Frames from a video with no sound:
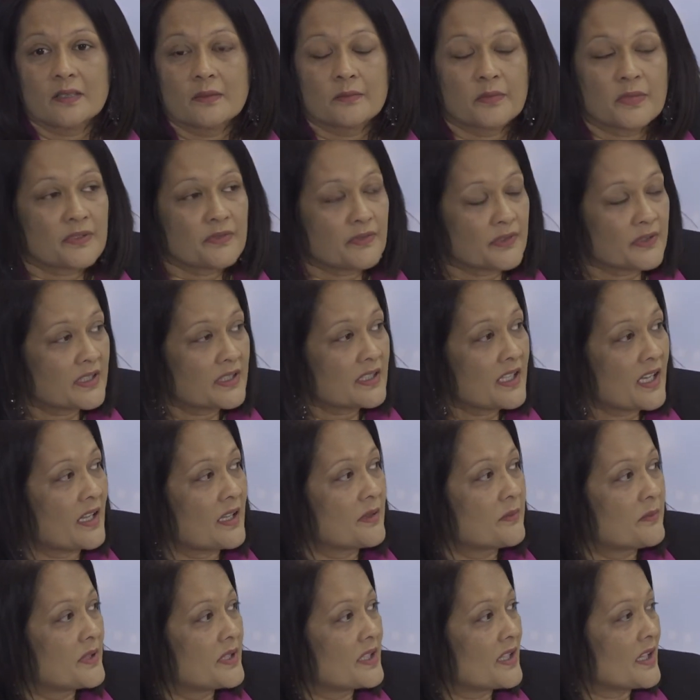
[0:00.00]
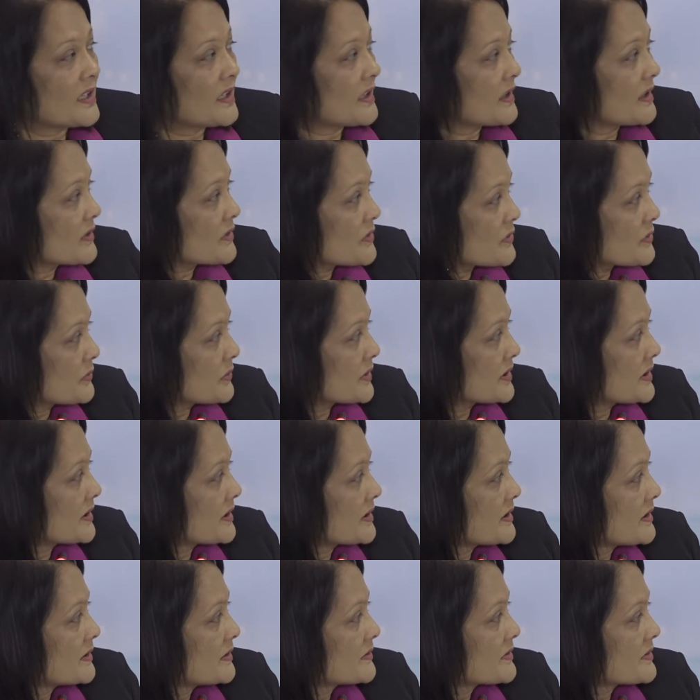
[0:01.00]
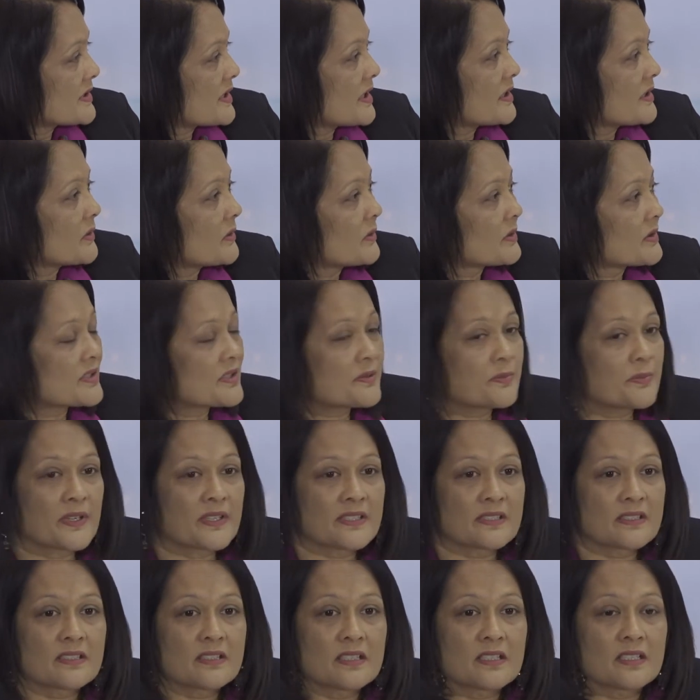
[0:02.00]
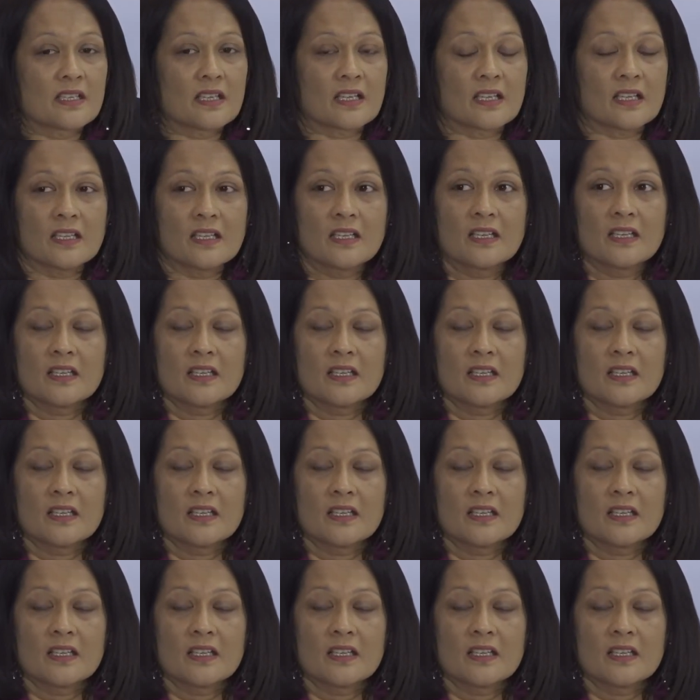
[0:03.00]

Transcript: But for the time being, I can assure the stakeholders present here